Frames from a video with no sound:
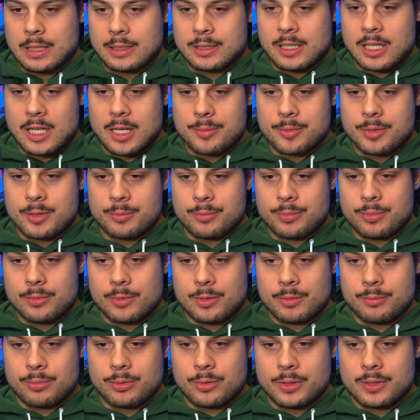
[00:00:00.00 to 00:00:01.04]
times
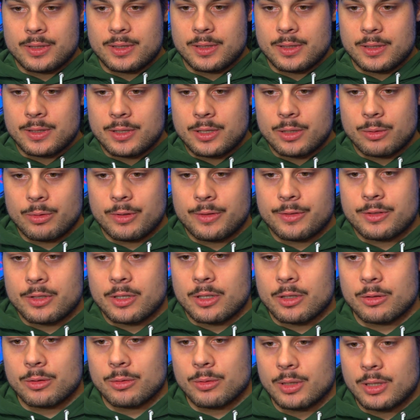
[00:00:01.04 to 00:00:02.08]
and points in this year we've
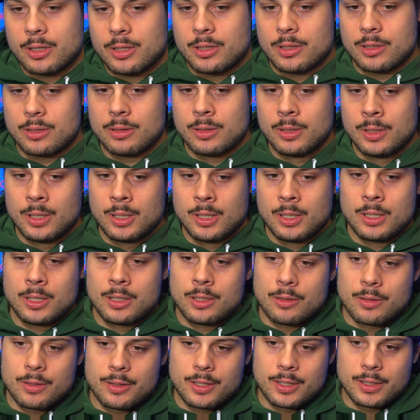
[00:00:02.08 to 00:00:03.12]
struggled with. And,
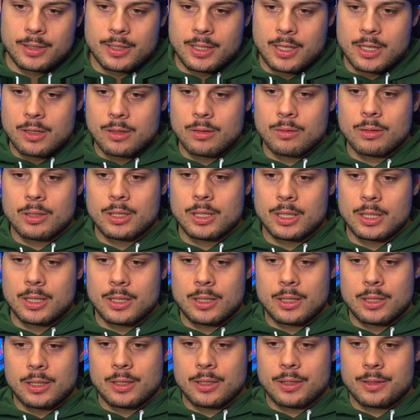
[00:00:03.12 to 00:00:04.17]
I think now
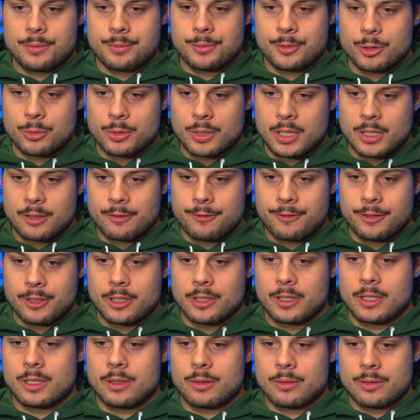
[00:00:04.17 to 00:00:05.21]
we're kind of
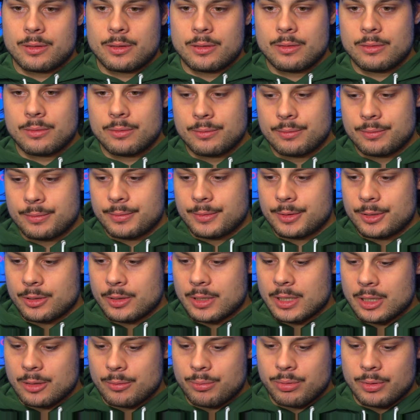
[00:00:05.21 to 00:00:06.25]
figuring out,
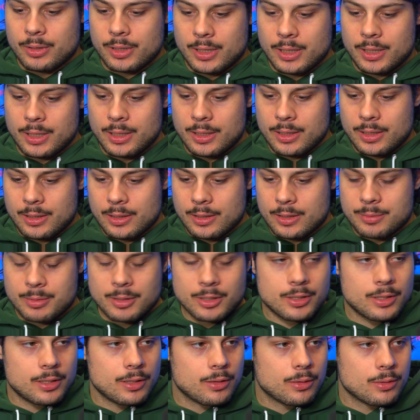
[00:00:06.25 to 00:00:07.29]
how to play,
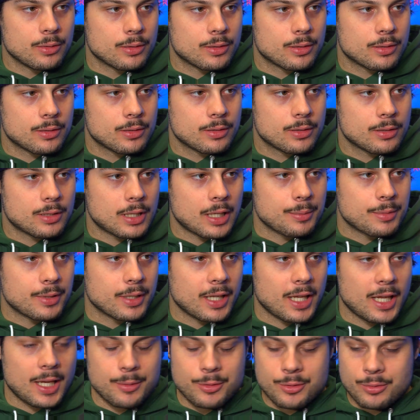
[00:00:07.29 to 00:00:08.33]
especially in those types of
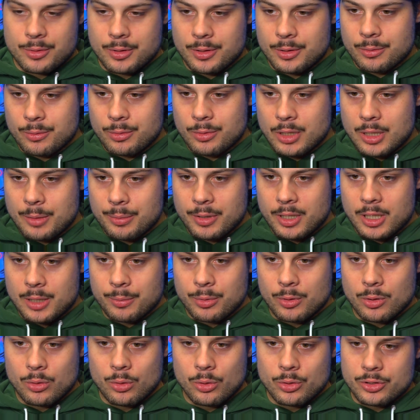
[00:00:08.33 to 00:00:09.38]
games where we're up a
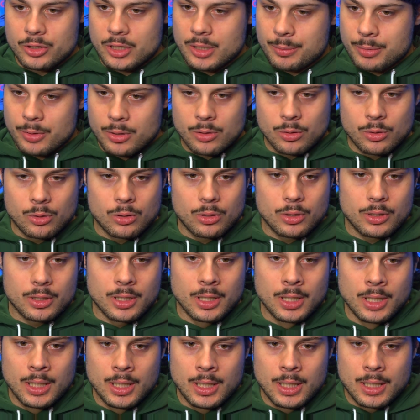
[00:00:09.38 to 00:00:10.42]
couple goals or up a goal,
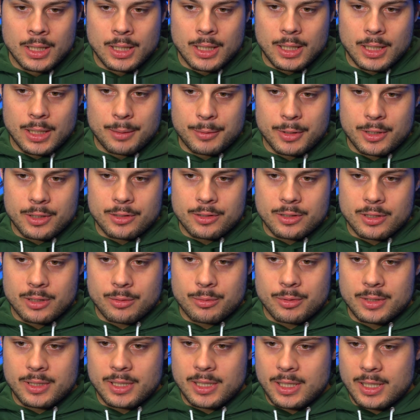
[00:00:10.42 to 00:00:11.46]
and making sure that
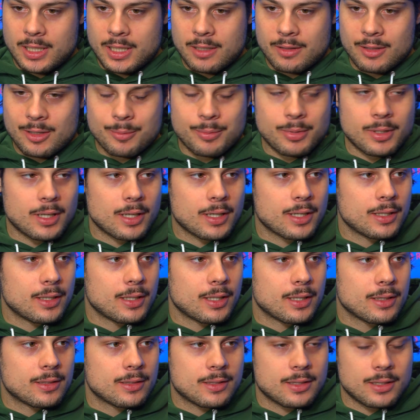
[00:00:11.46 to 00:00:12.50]
we're taking care of the puck and
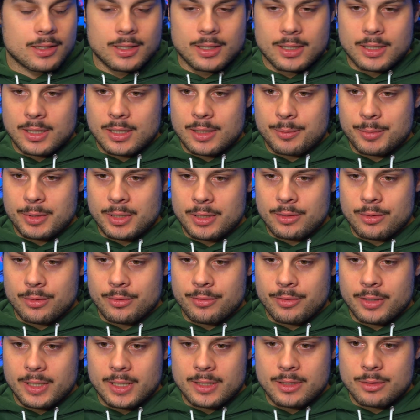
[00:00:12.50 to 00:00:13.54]
not being too
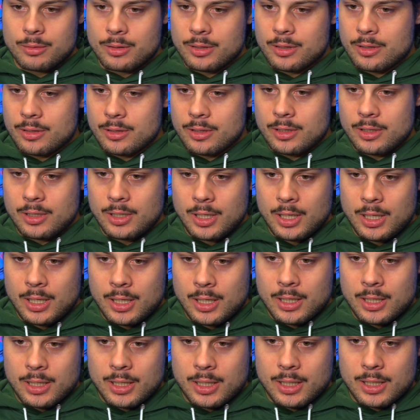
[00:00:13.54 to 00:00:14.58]
fancy with it
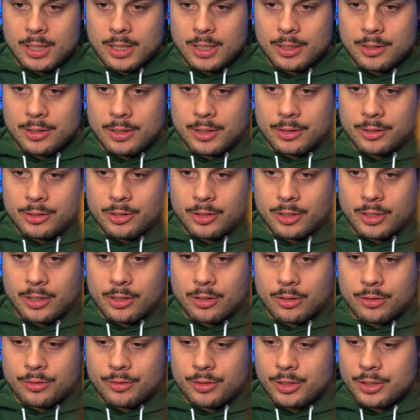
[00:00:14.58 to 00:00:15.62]
and turning it
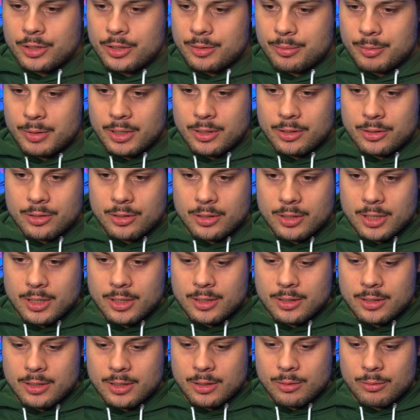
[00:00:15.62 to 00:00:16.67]
over, and just making sure that
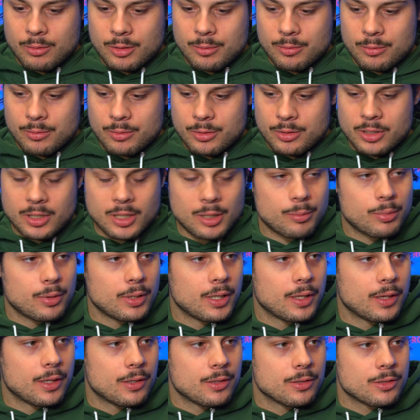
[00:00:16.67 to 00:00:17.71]
we're trying to play
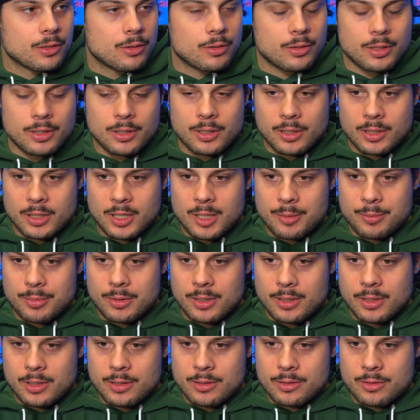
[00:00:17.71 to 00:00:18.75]
in their zone and keep it
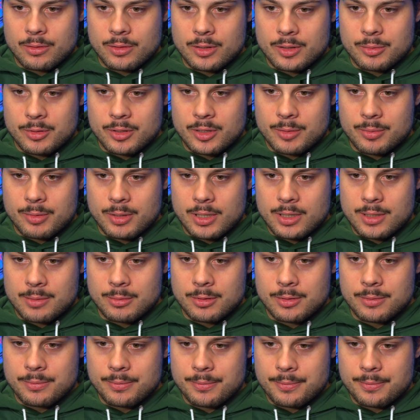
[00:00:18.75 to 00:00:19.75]
in their zone as much as possible.